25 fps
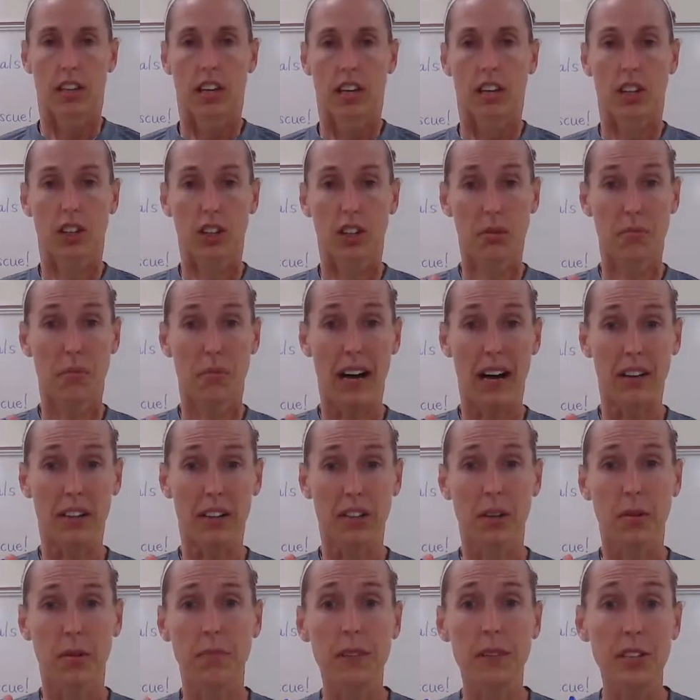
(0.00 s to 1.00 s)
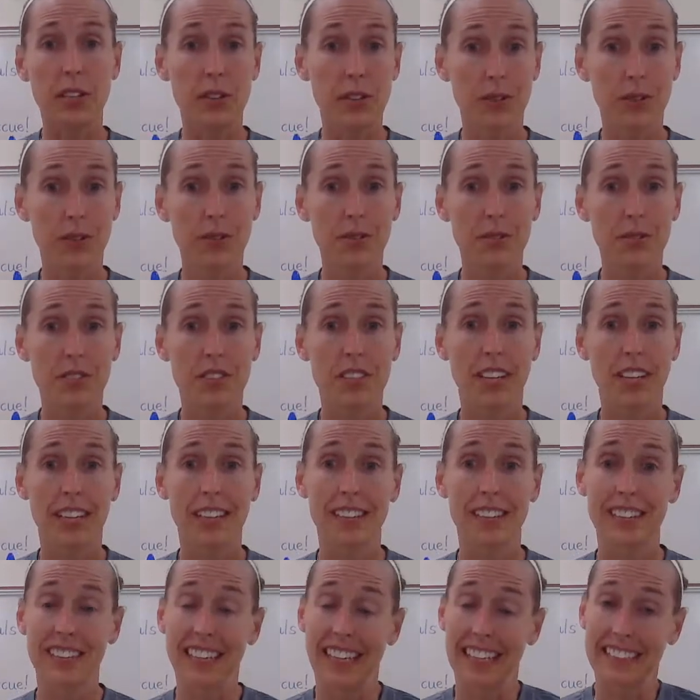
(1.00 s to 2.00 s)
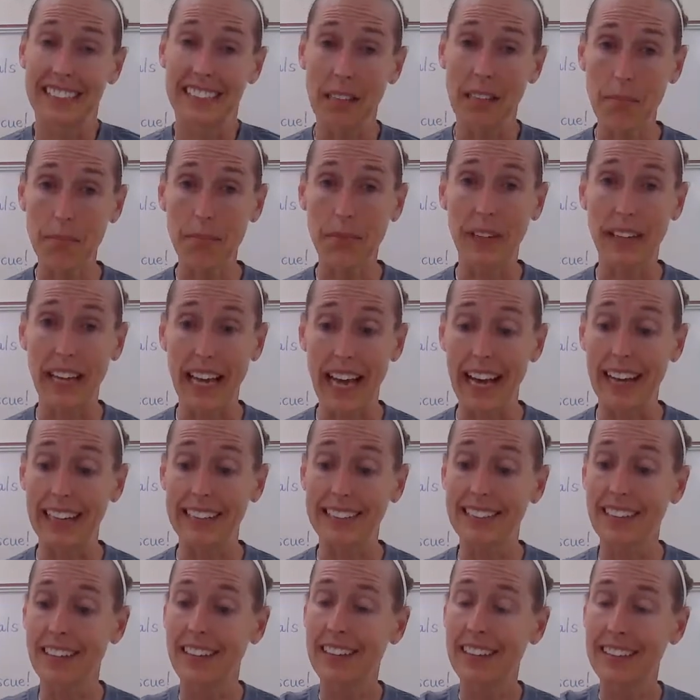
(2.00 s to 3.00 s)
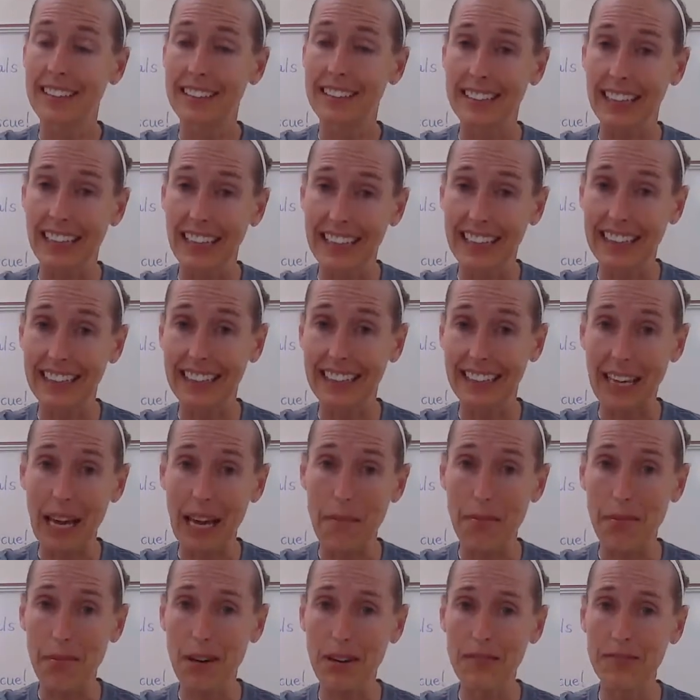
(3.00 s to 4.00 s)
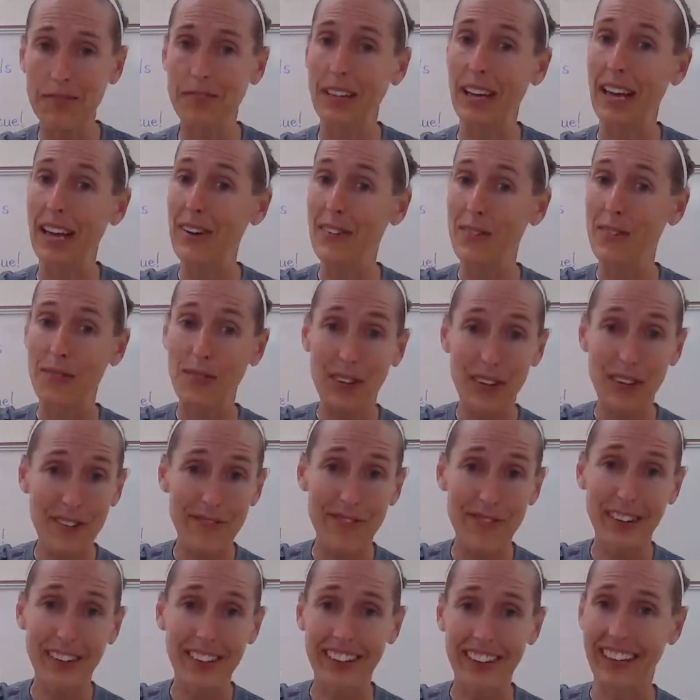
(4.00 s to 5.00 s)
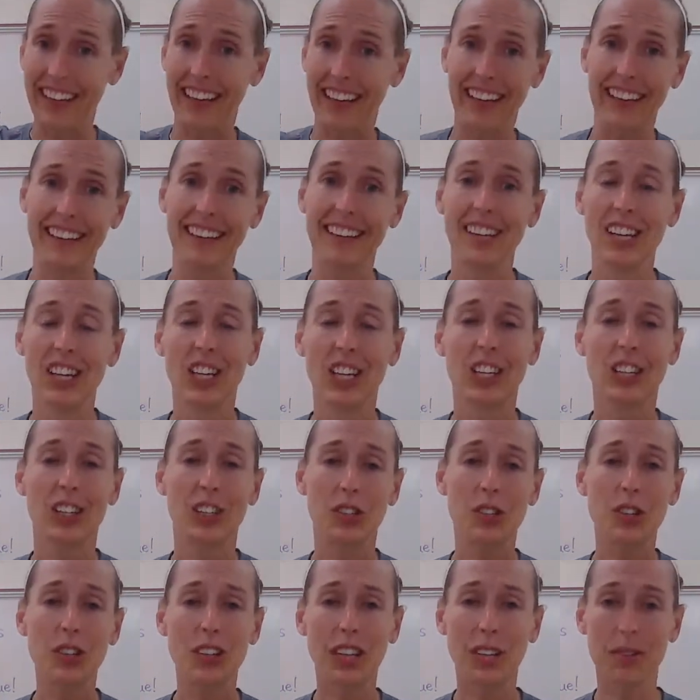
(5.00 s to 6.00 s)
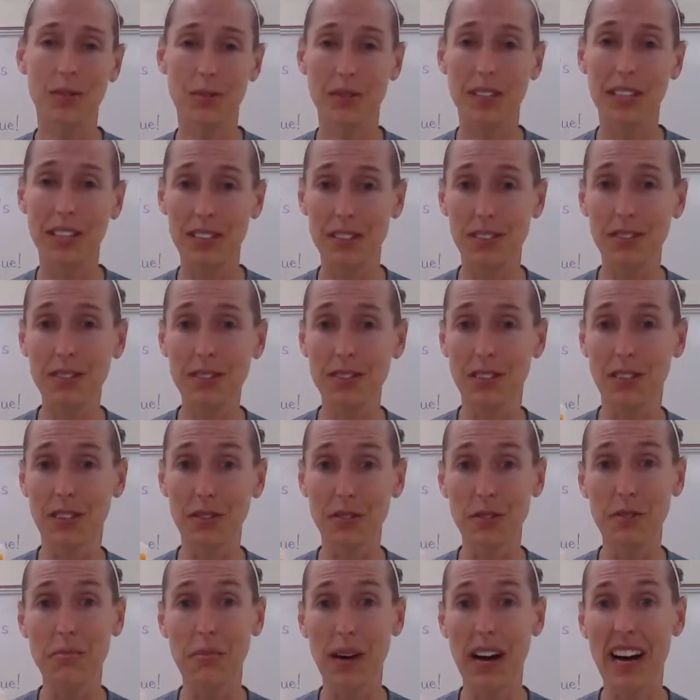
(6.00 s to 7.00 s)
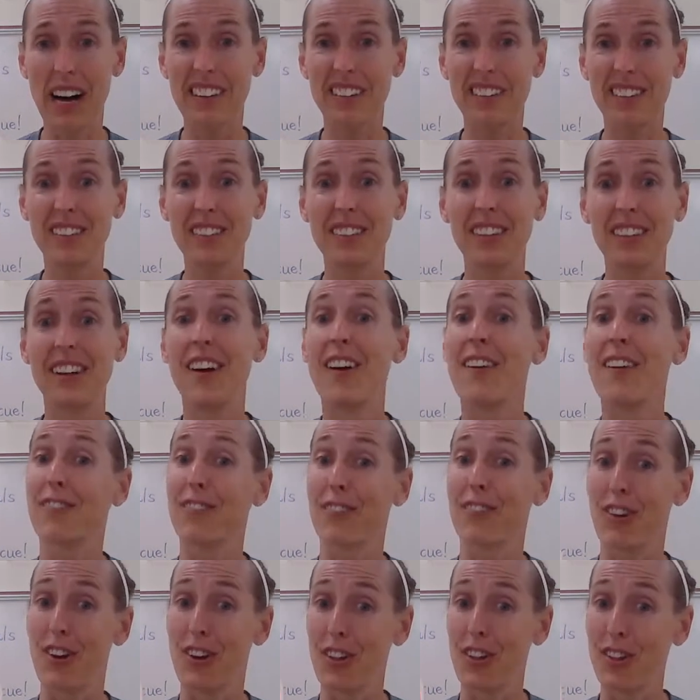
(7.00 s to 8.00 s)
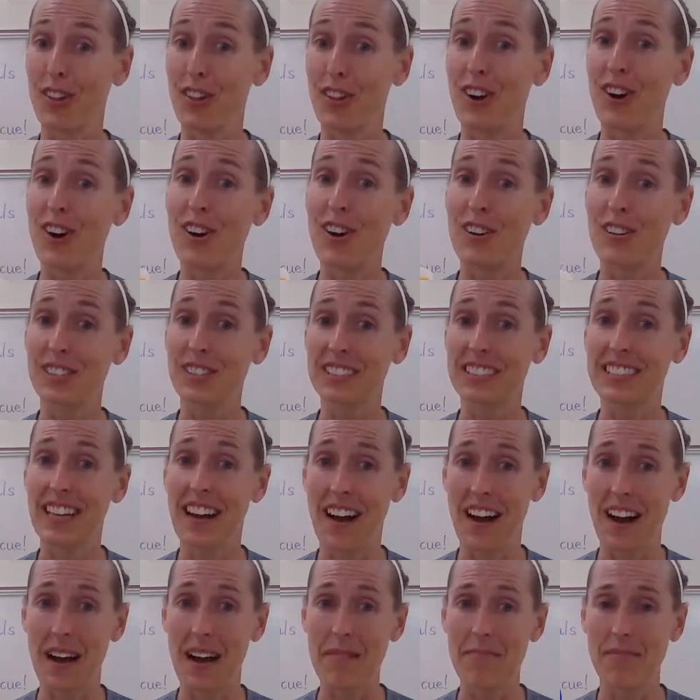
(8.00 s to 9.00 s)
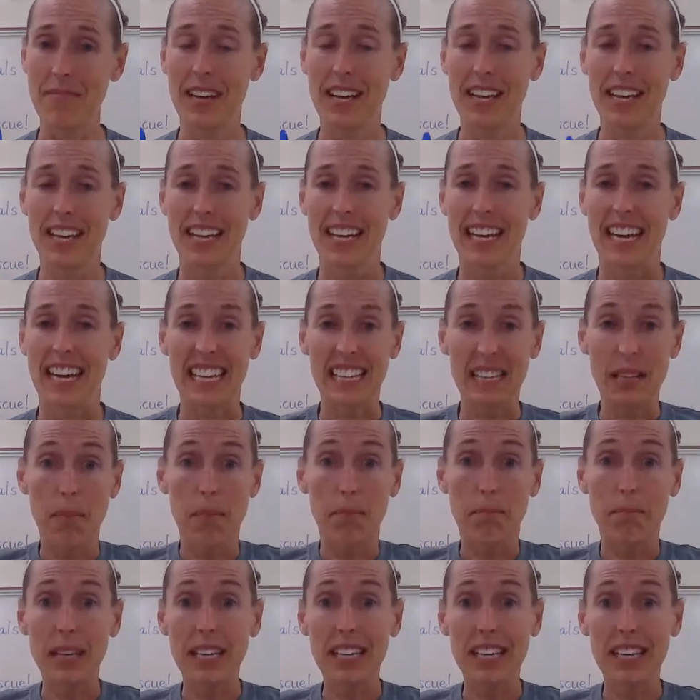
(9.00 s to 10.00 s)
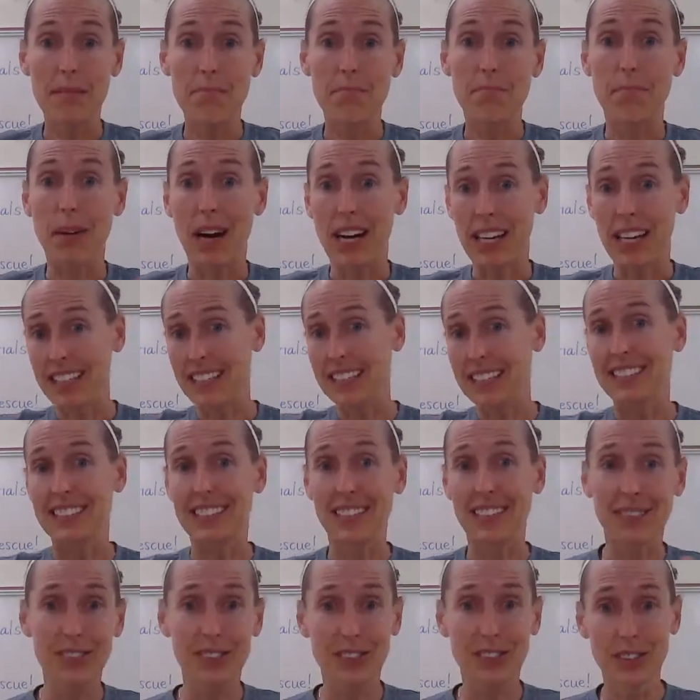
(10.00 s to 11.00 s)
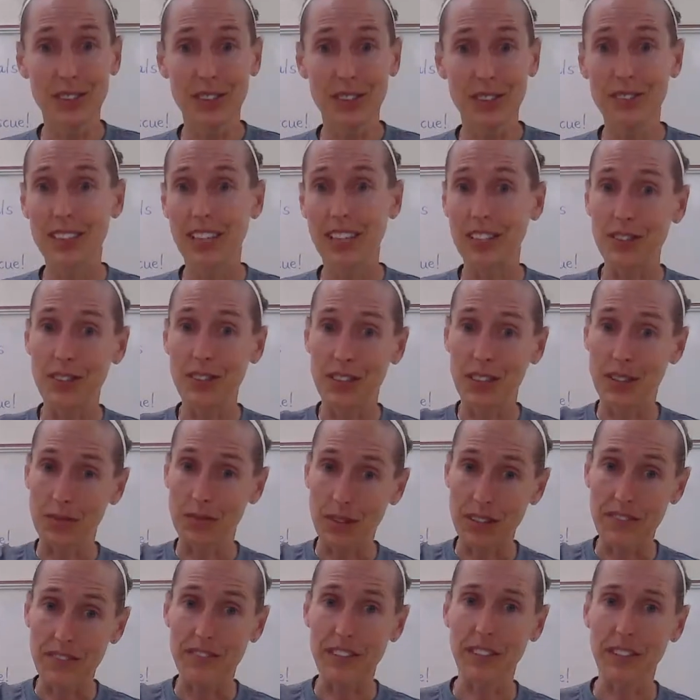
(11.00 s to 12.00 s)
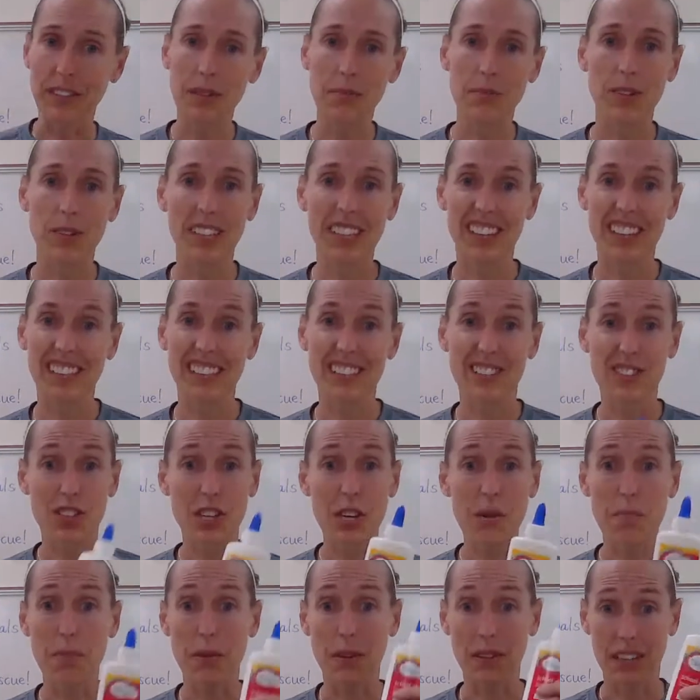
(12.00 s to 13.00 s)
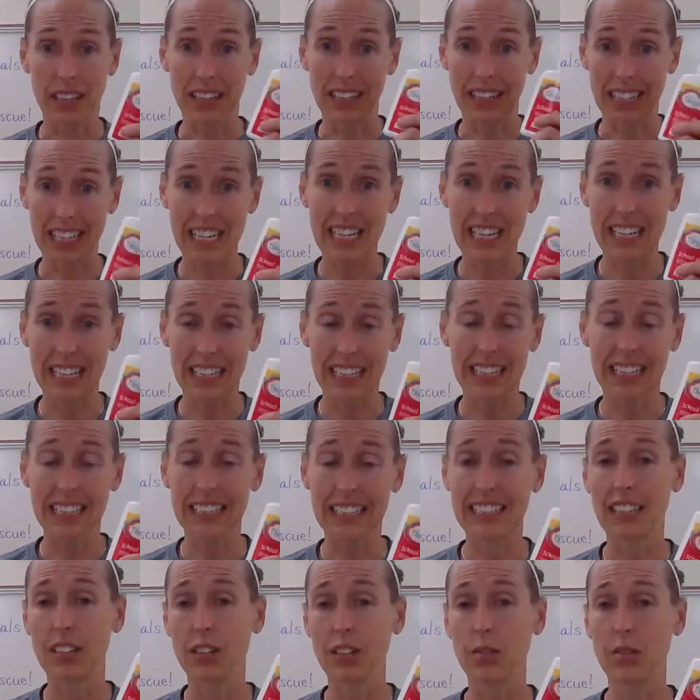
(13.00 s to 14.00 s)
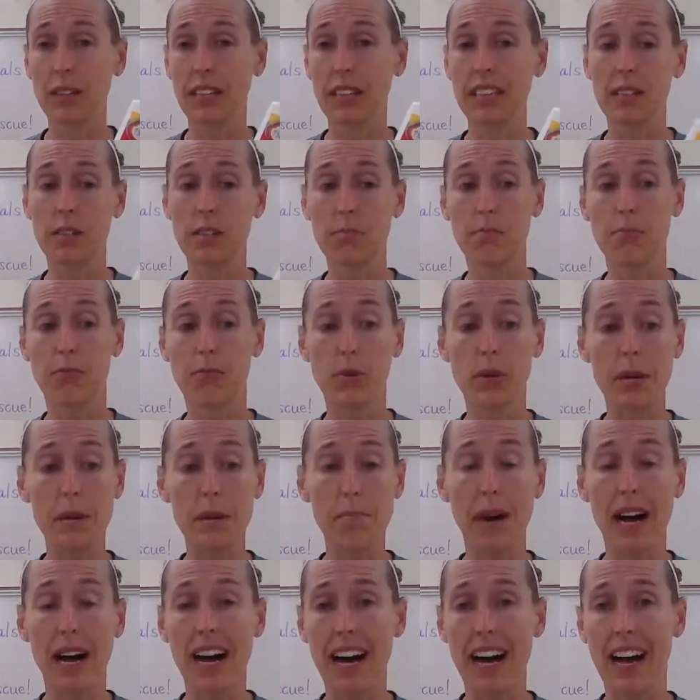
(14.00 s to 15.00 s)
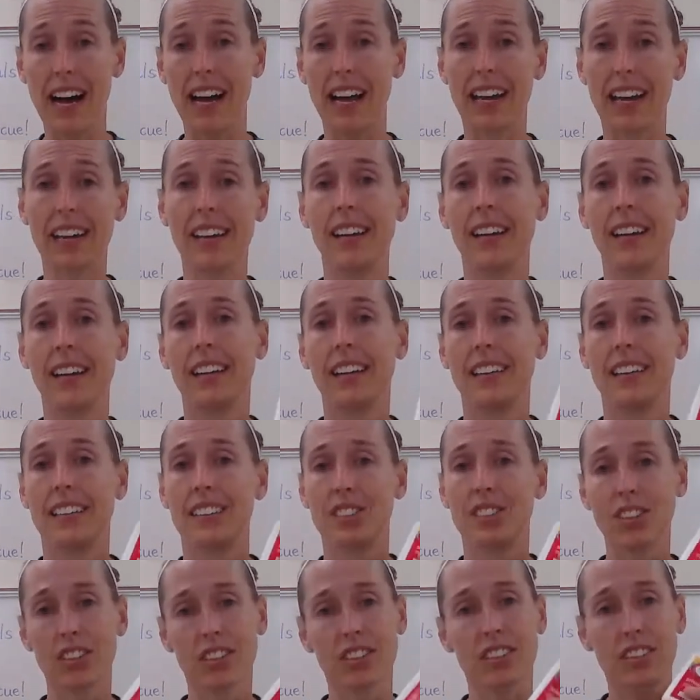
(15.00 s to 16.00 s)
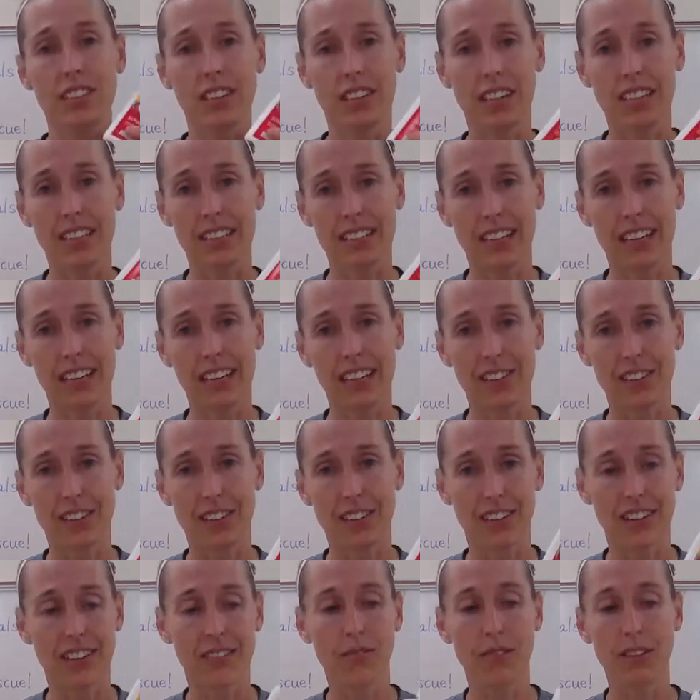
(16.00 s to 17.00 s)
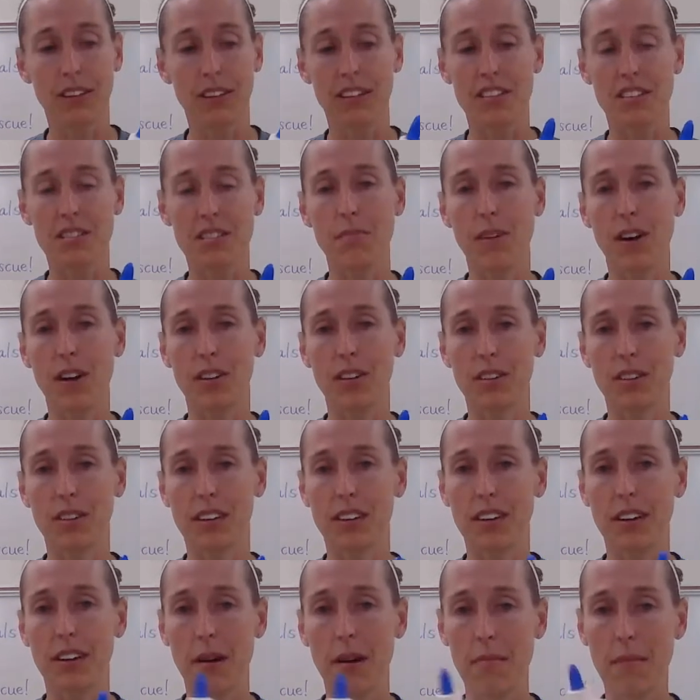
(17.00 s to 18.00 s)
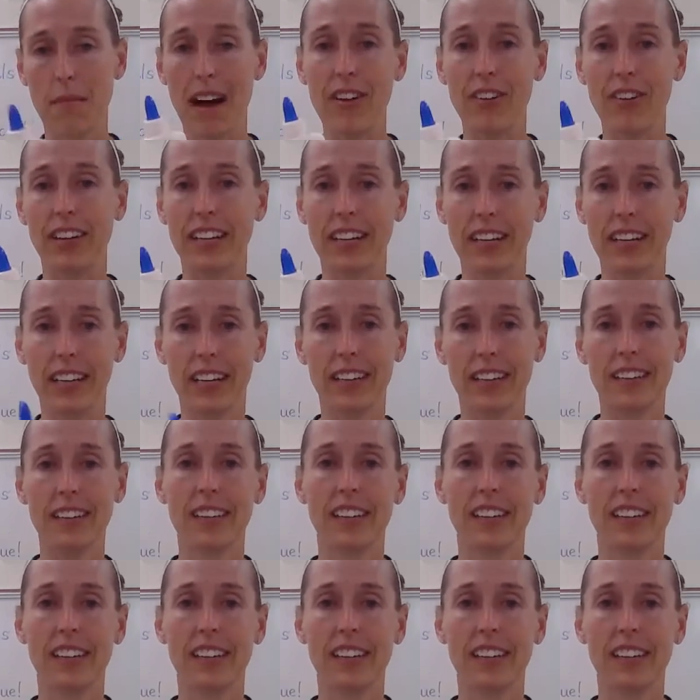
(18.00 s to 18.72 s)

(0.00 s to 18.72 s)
Glue bottle could be used as simply as taking the cap off and refilling it. You can reuse a glue bottle for a long time. And the big buckets of glue that you can refill them with is cheaper than continuing to rebuy just the container with the smaller amount in it.